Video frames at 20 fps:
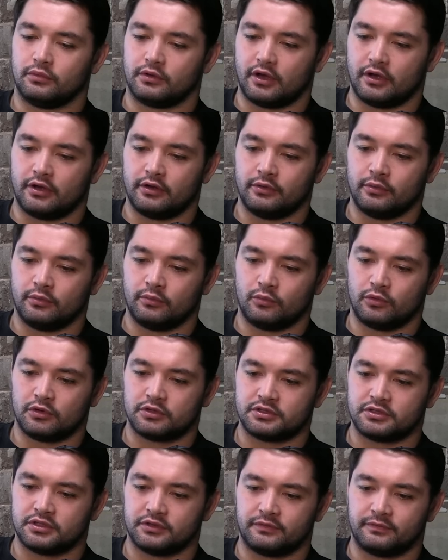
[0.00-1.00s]
go
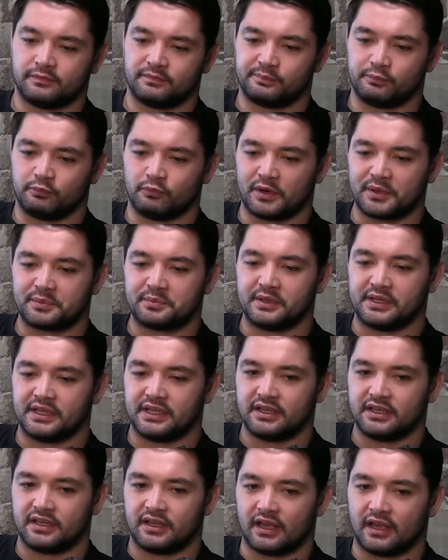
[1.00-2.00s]
watch a rugby
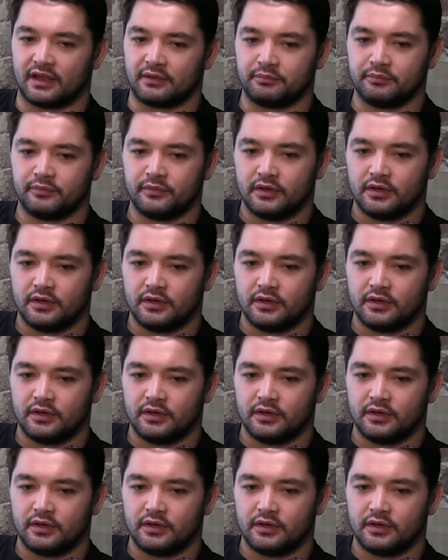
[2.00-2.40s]
league game,